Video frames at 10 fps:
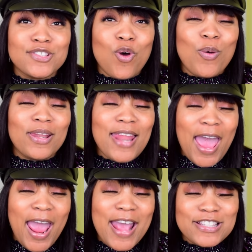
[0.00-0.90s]
so
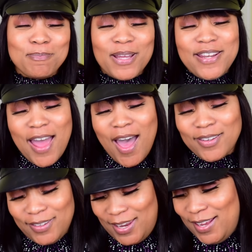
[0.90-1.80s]
last but
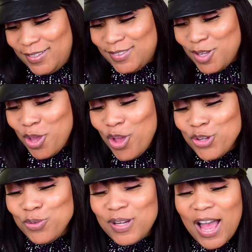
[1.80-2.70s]
not least,
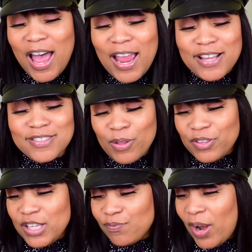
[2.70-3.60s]
you guys, with
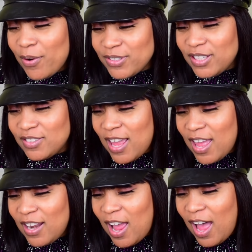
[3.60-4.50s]
these fragrances
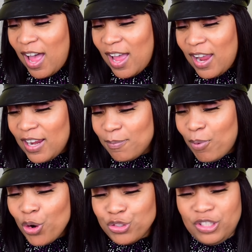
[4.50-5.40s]
that I
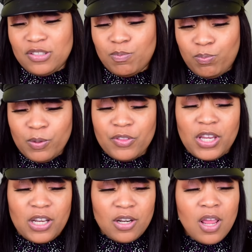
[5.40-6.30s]
purchased
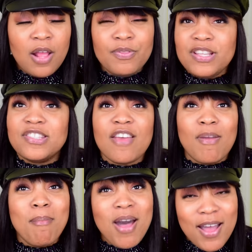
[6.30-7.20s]
within these
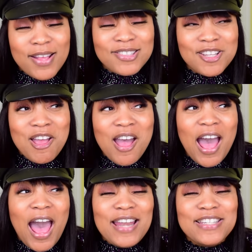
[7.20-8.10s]
7 months,
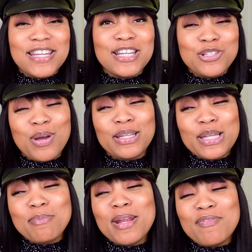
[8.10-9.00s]
I did do a
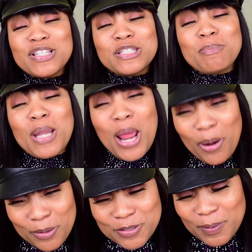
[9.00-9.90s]
little bit of a
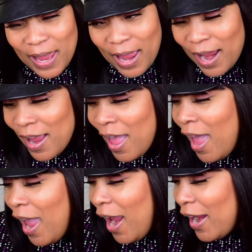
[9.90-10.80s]
splurge, okay?
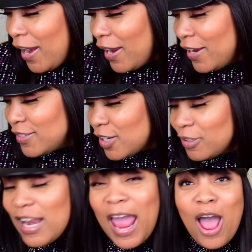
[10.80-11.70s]
And
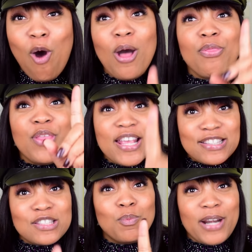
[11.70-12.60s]
now, this
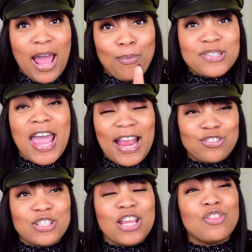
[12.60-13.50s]
is when I was
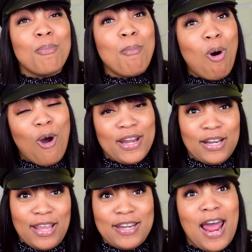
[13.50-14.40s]
actually in the mall in
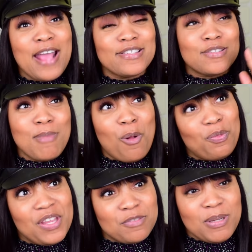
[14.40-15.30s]
Atlanta. I smelled
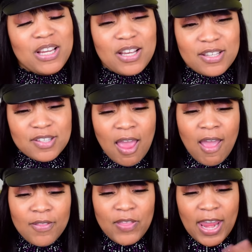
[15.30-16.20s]
this because
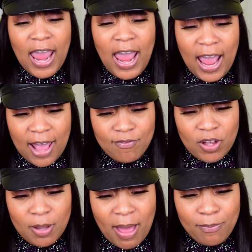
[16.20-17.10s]
they have,
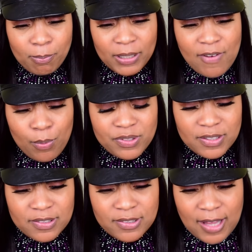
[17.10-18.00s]
I believe I was in
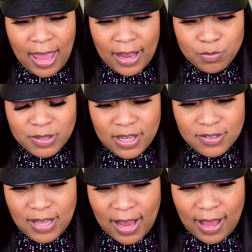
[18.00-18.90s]
Saks. Was I in
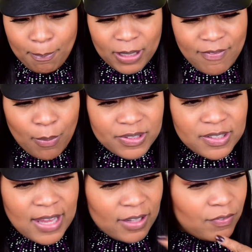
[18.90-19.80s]
Saks? I believe I was in
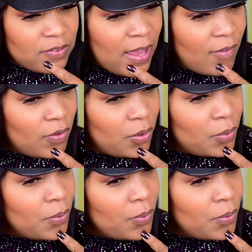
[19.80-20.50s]
Saks Fifth Avenue.